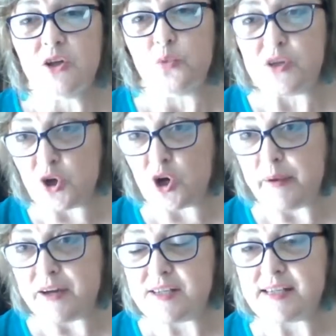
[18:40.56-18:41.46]
We talk
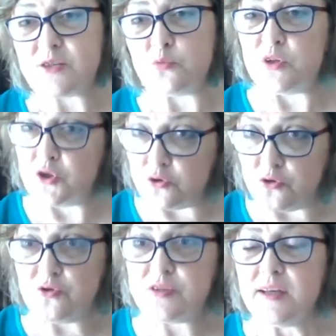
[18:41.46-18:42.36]
about it, we
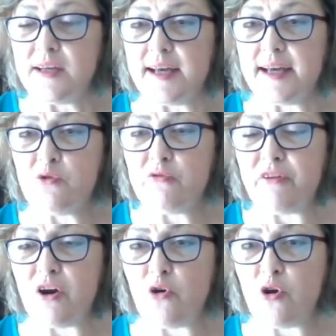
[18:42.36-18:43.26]
do
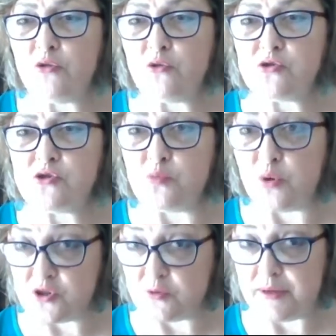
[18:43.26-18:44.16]
refer on those who
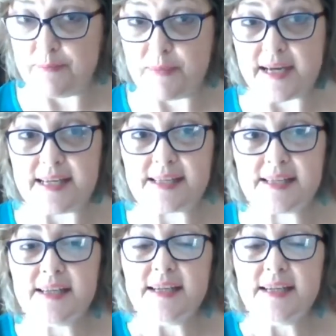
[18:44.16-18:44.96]
possibly might,